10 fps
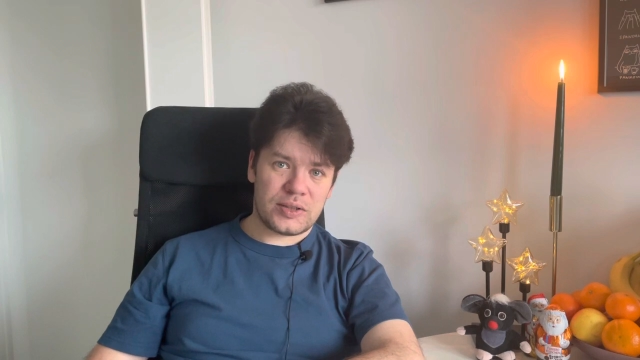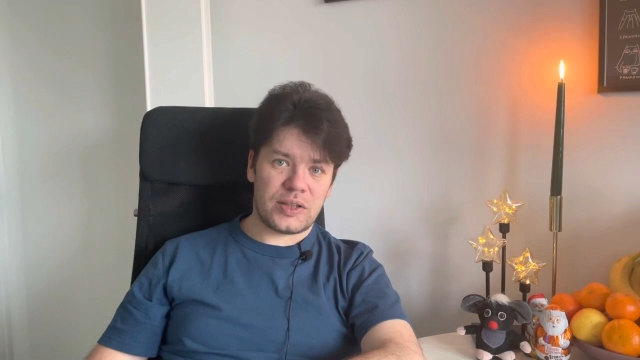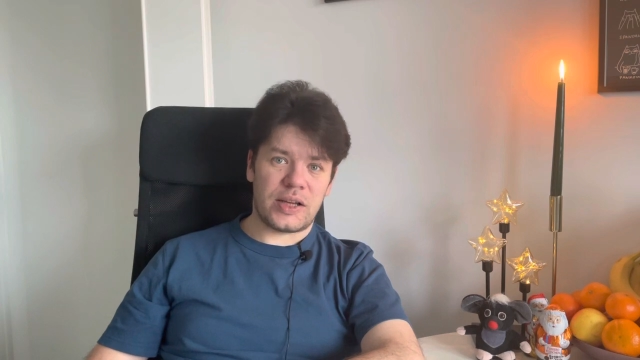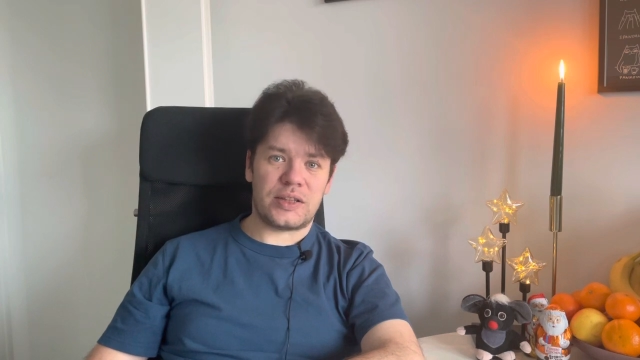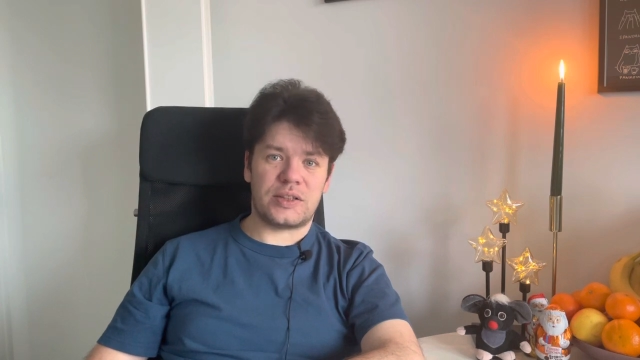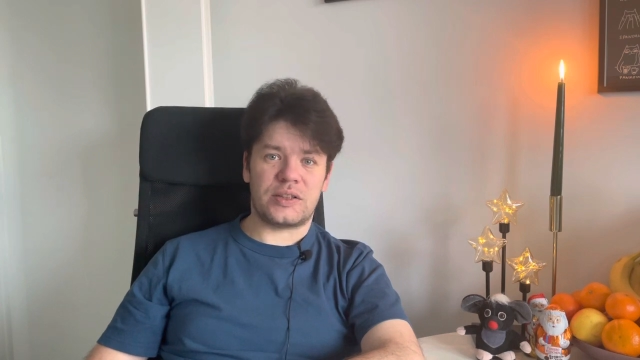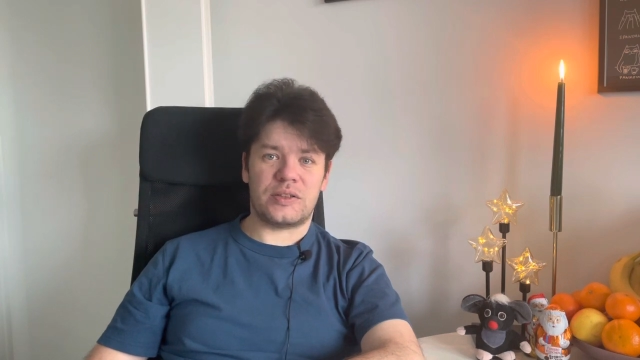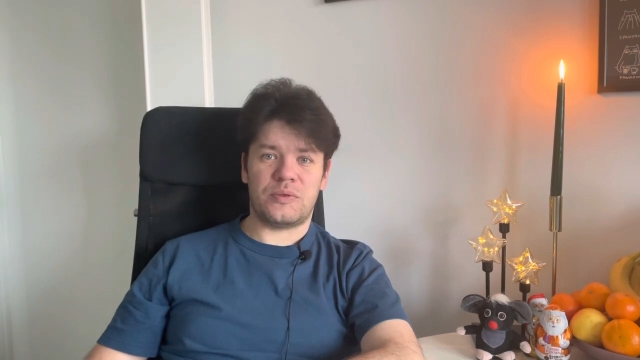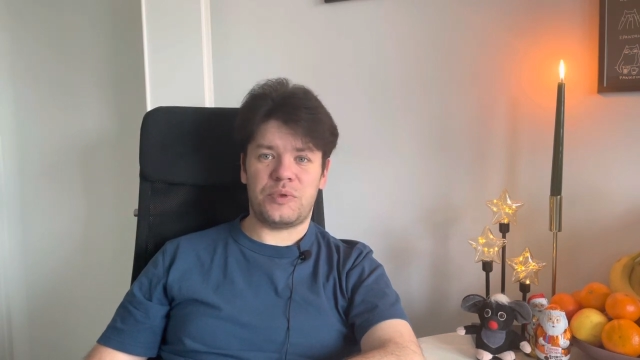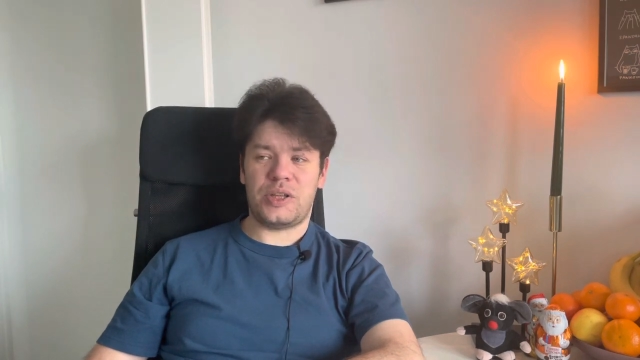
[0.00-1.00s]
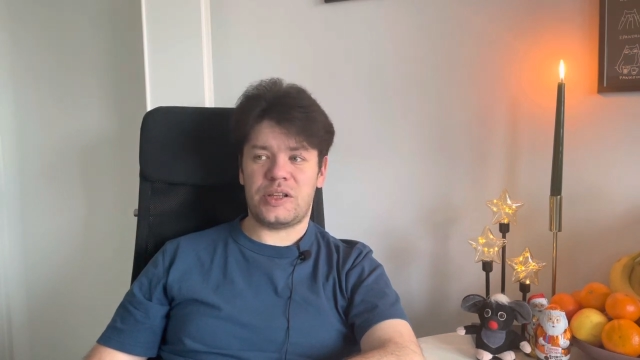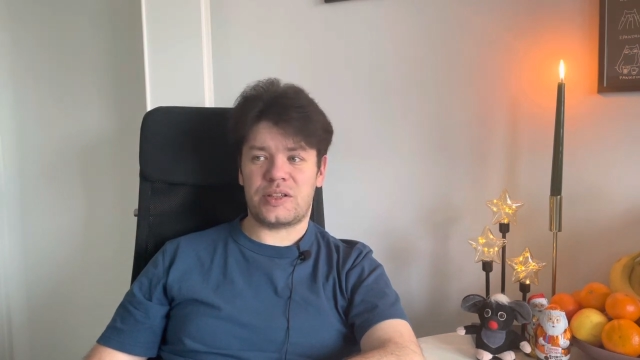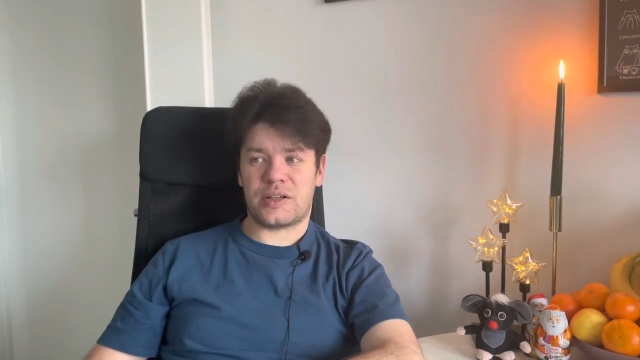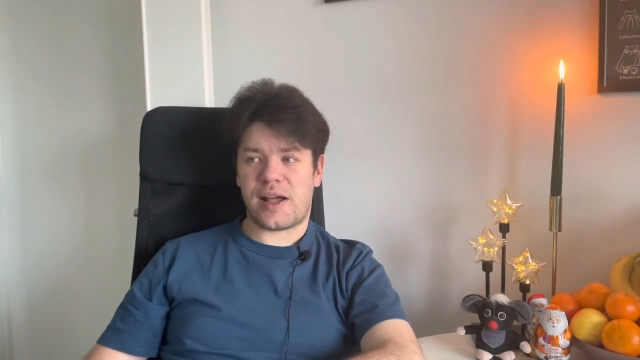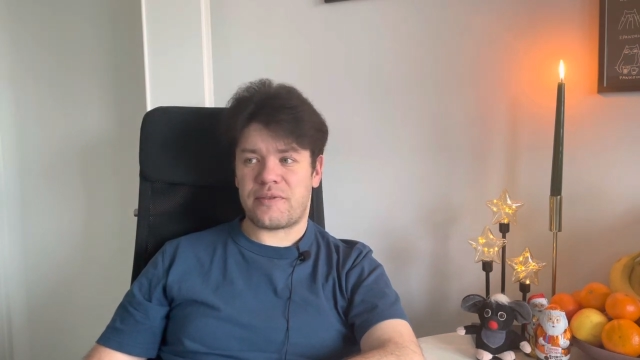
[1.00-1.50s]
that we
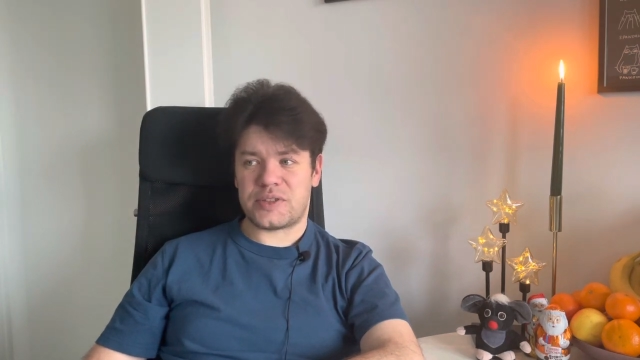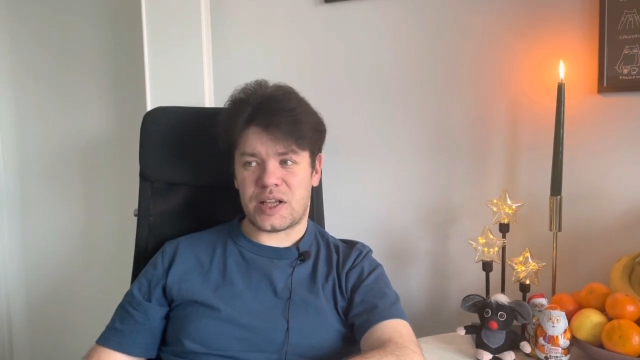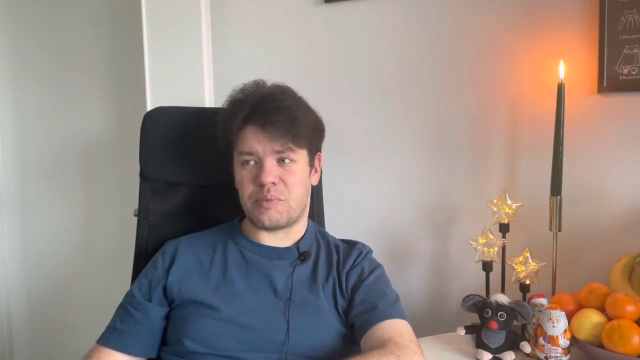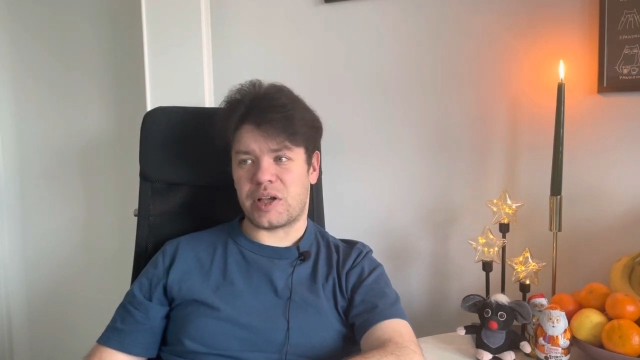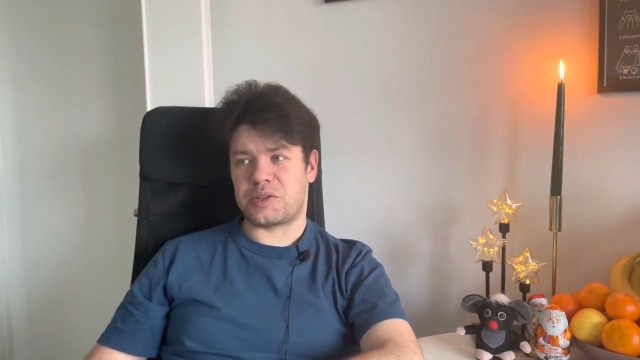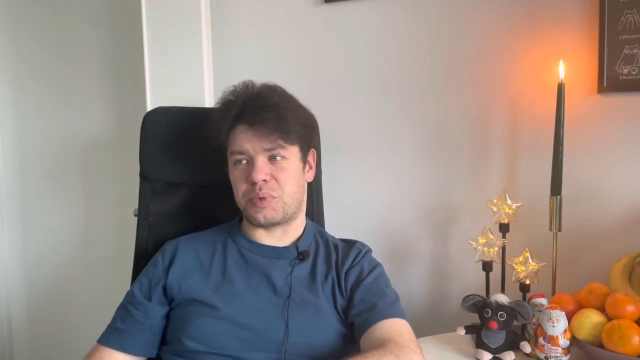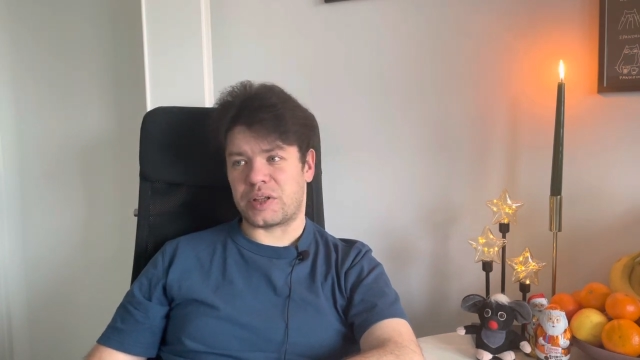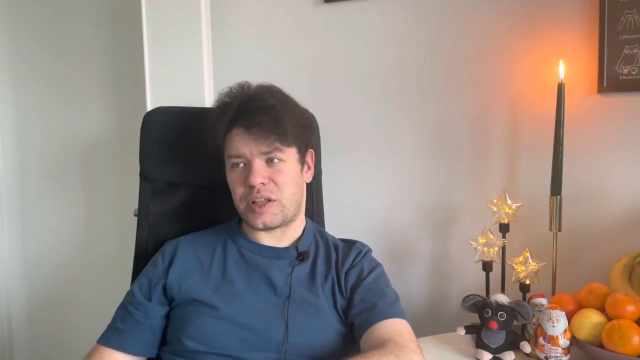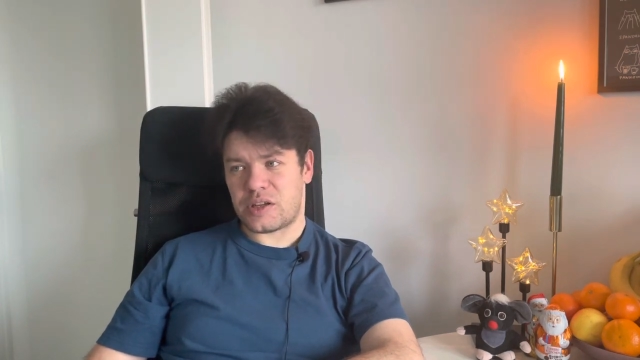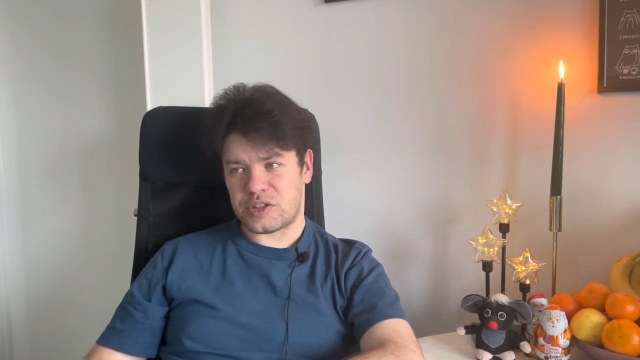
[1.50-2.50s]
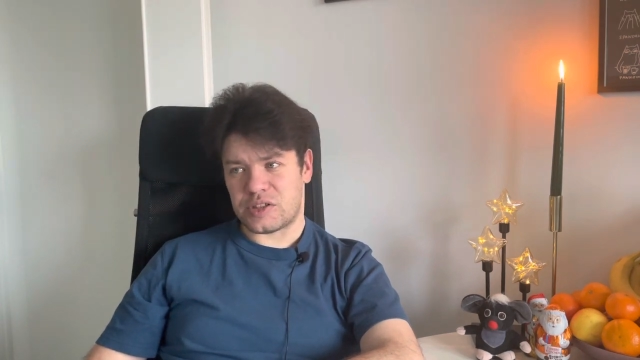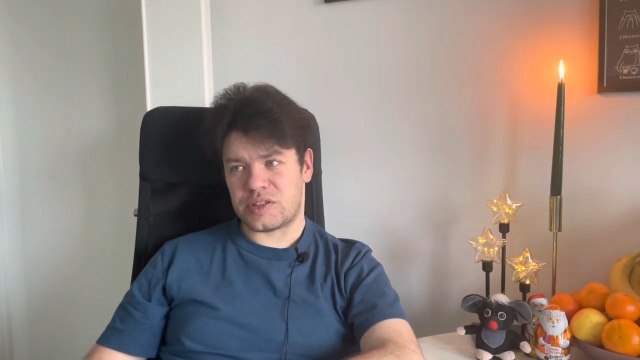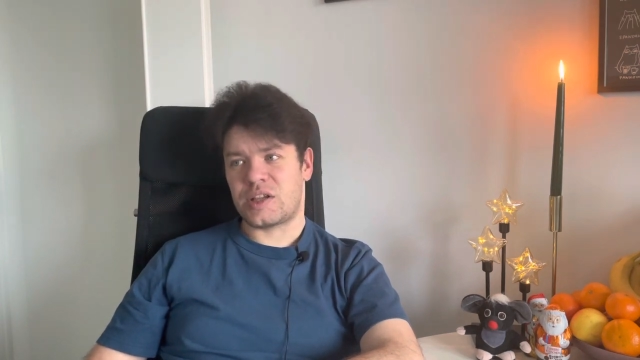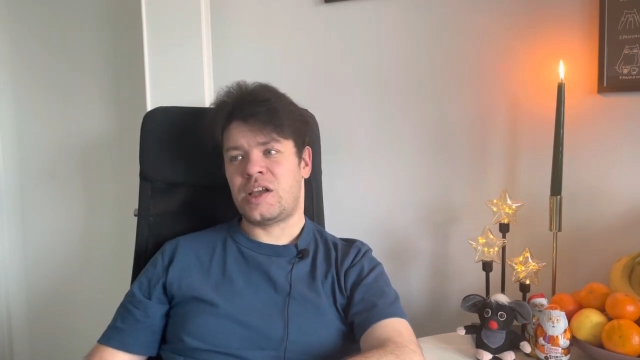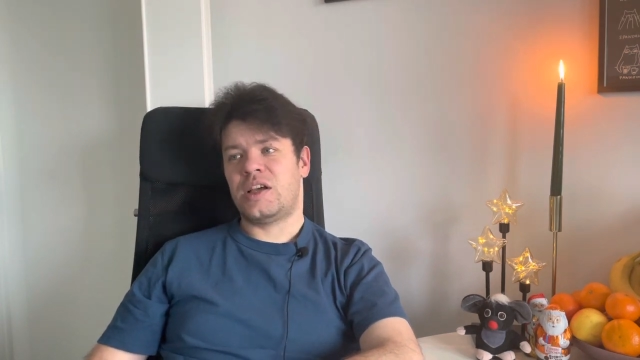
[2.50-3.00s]
have some expectations
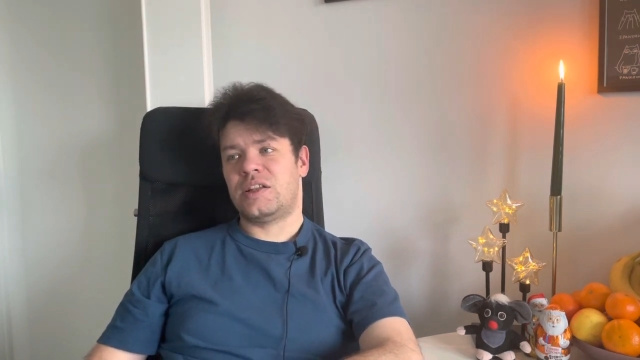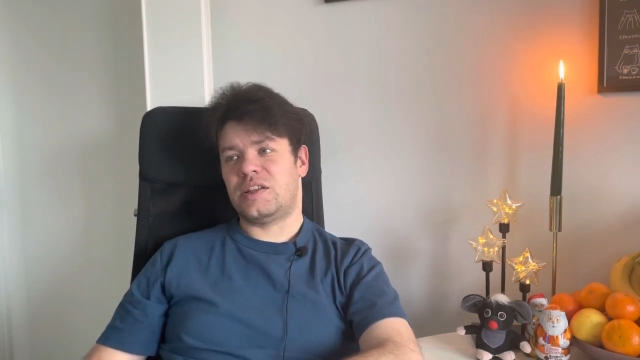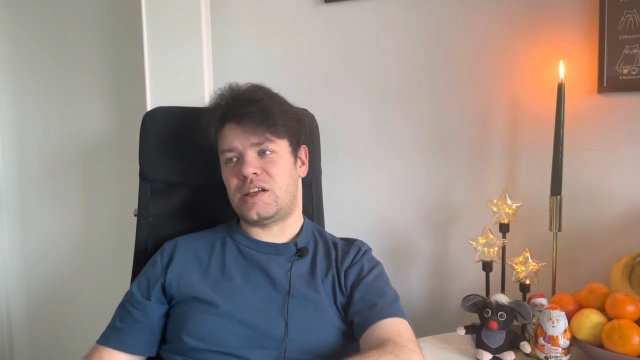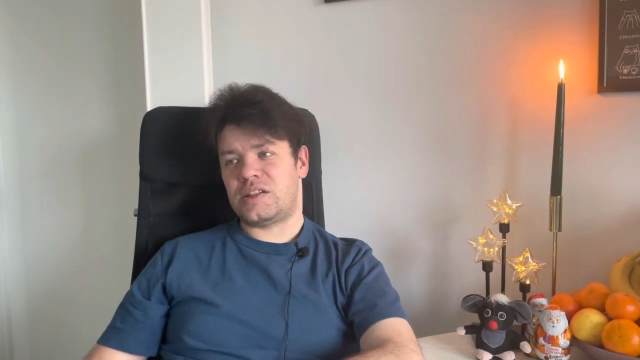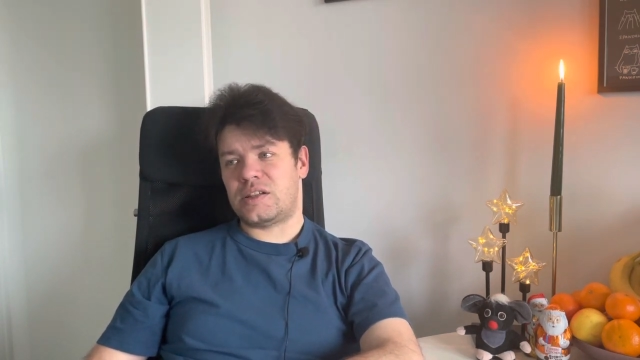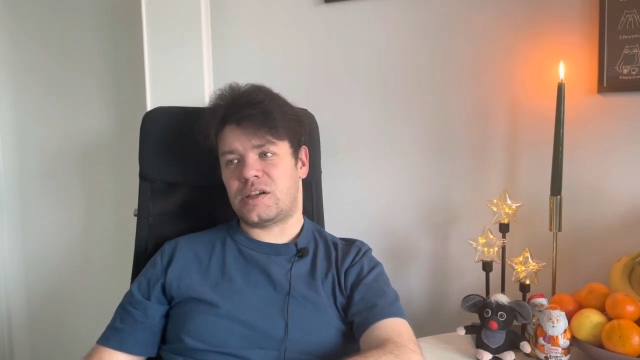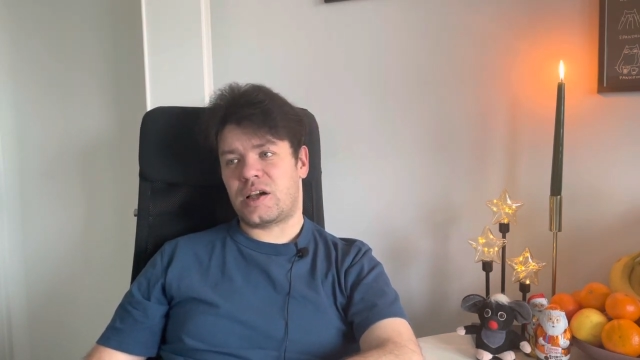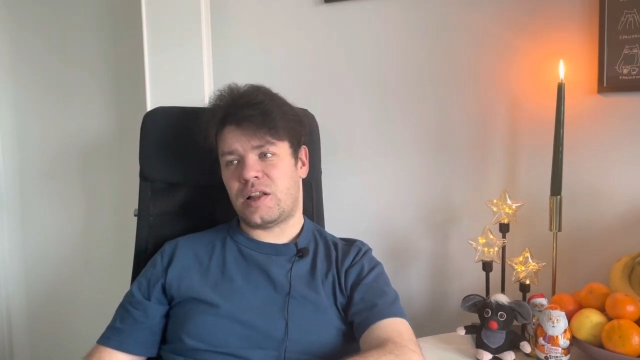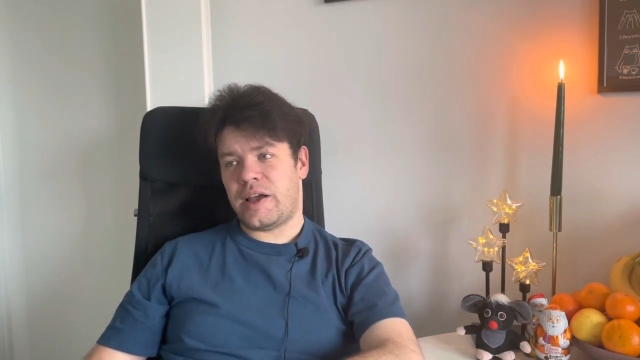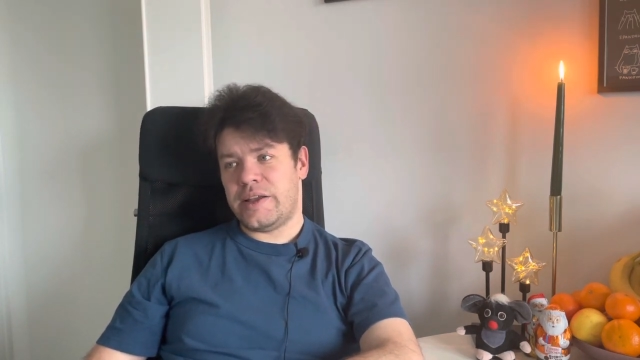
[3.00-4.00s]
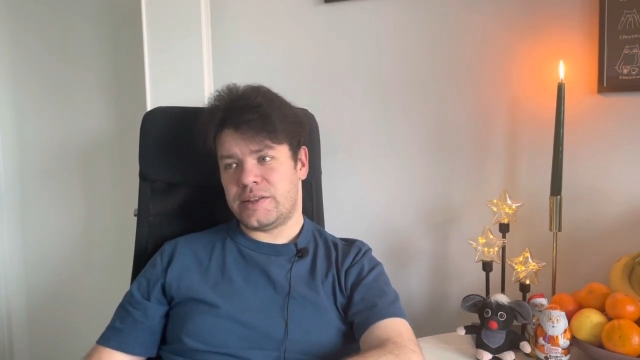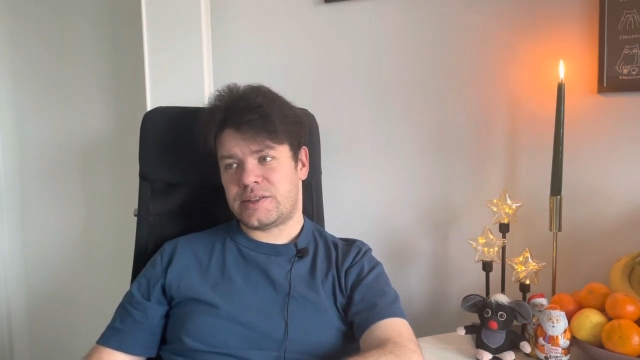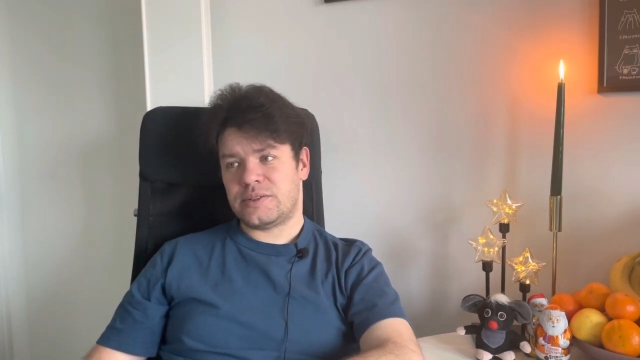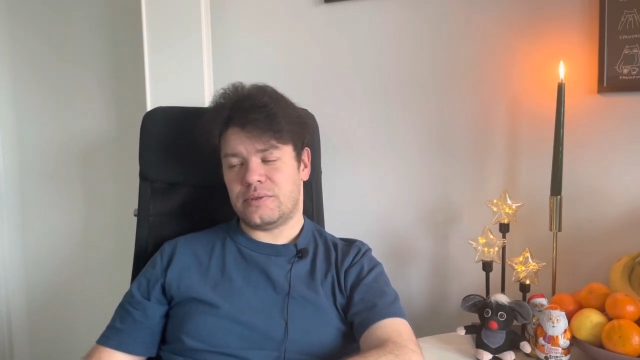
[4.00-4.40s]
that clients